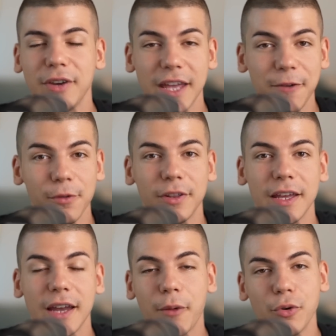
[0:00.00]
and if you
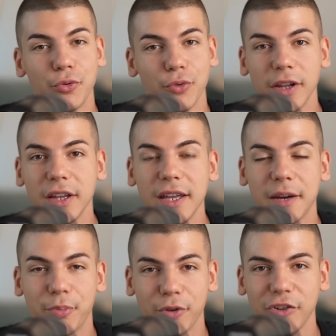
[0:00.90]
did, I would really
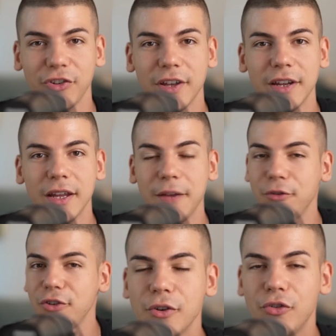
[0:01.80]
appreciate it if
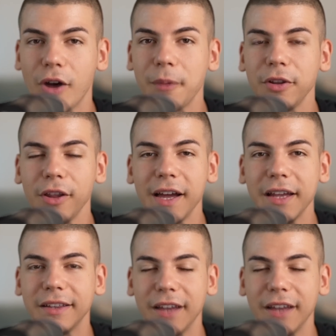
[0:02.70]
you just dropped a like